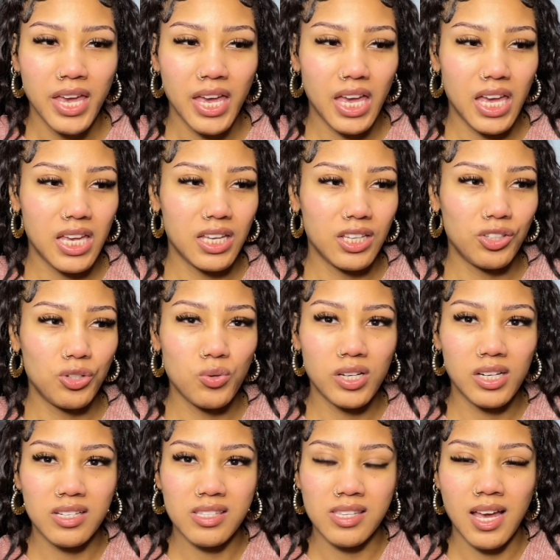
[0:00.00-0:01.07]
And you
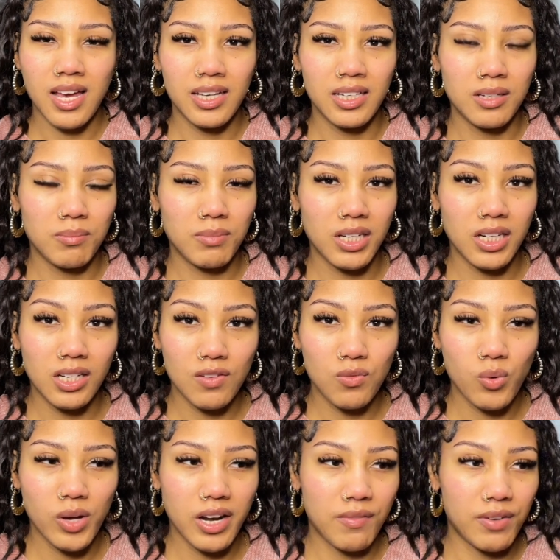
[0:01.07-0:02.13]
can assign it meaning of
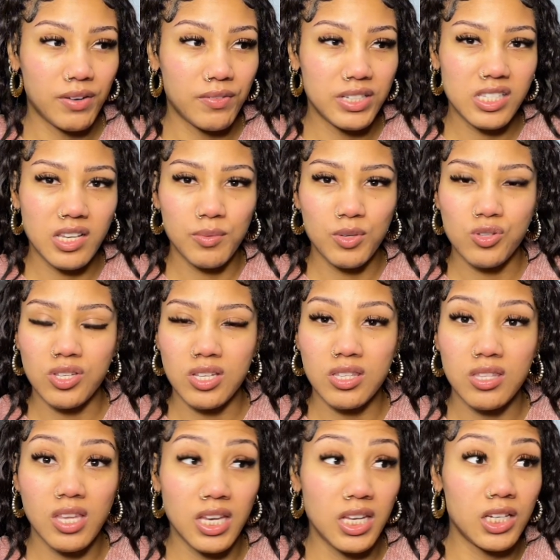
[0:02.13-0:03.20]
whatever. Every time you
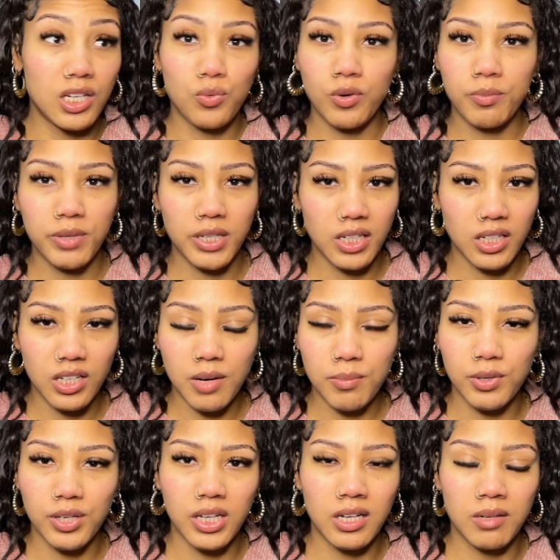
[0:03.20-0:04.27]
see any repeating
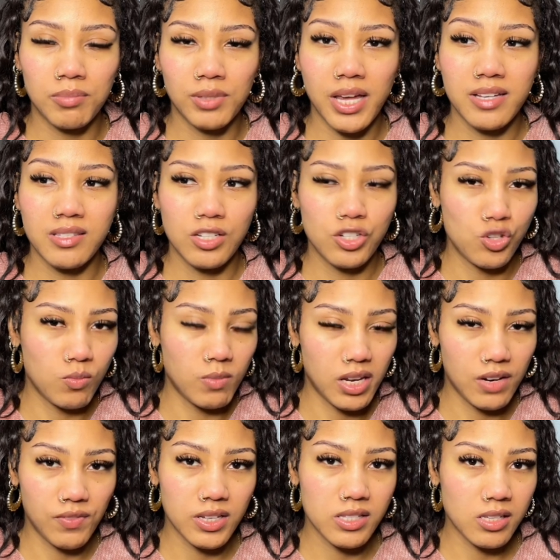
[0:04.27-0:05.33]
number, it implies that you
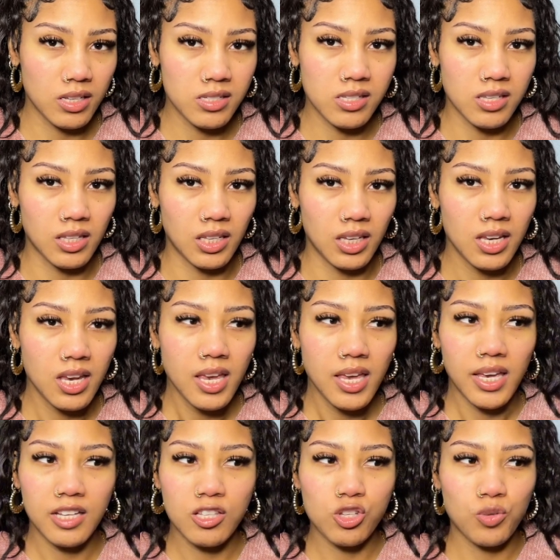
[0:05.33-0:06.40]
manifest instantly.
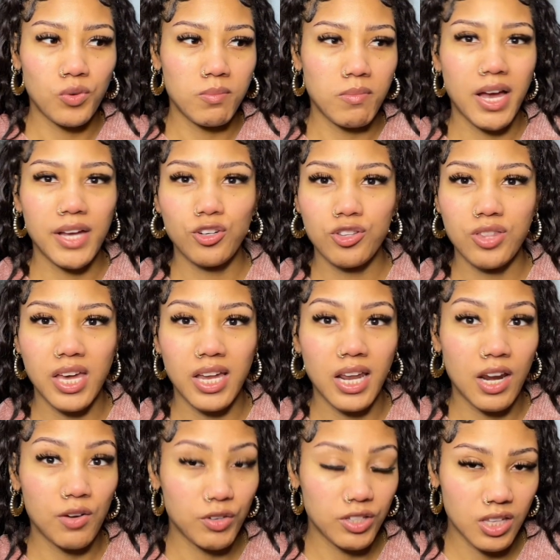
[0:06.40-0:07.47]
It's a reminder that
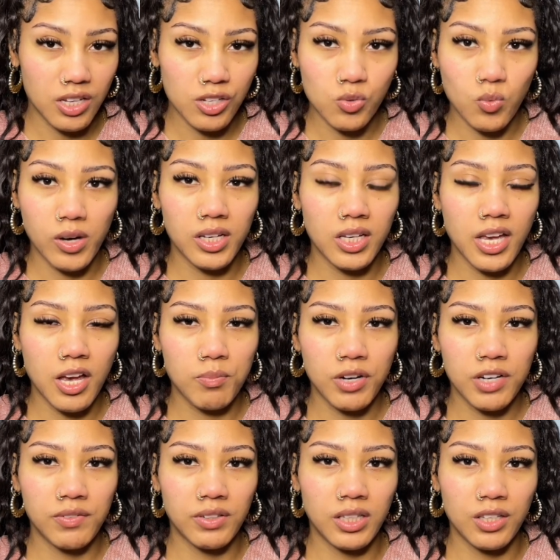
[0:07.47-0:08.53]
everything is working out
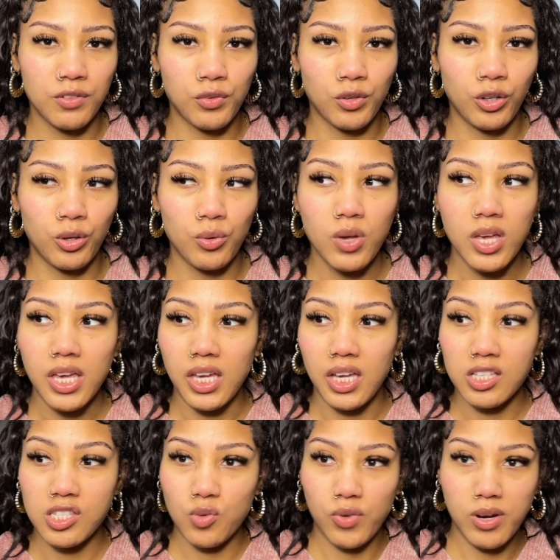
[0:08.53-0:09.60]
perfectly for you.
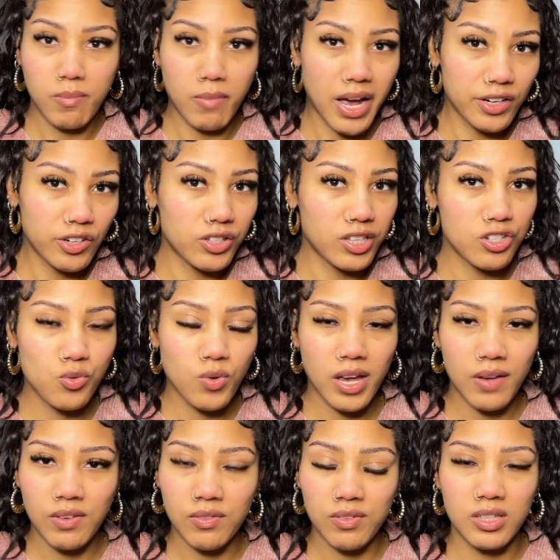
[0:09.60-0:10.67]
It's a reminder that you
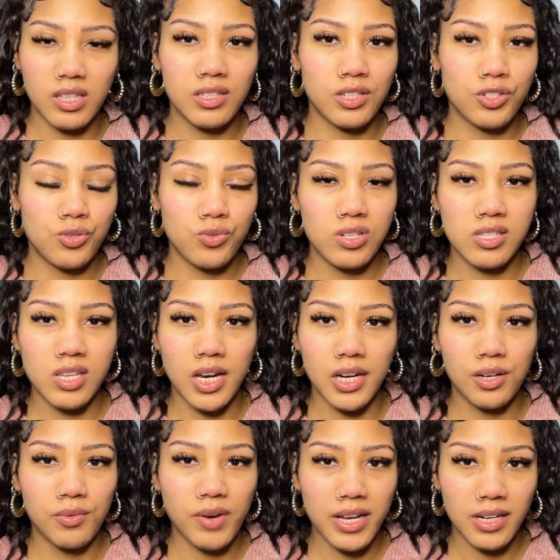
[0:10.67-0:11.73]
have everything that you
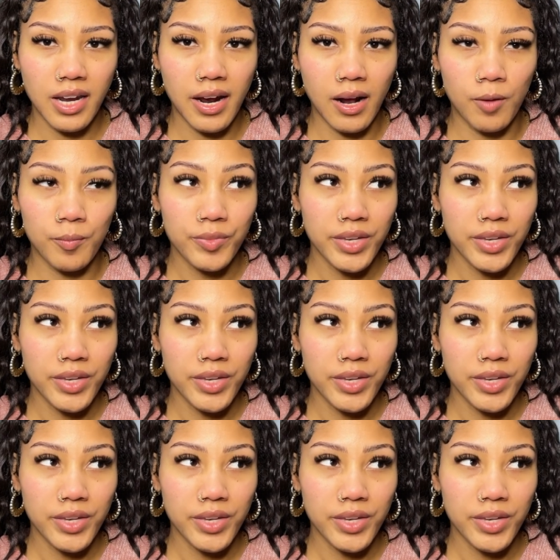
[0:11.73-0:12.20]
desire right now.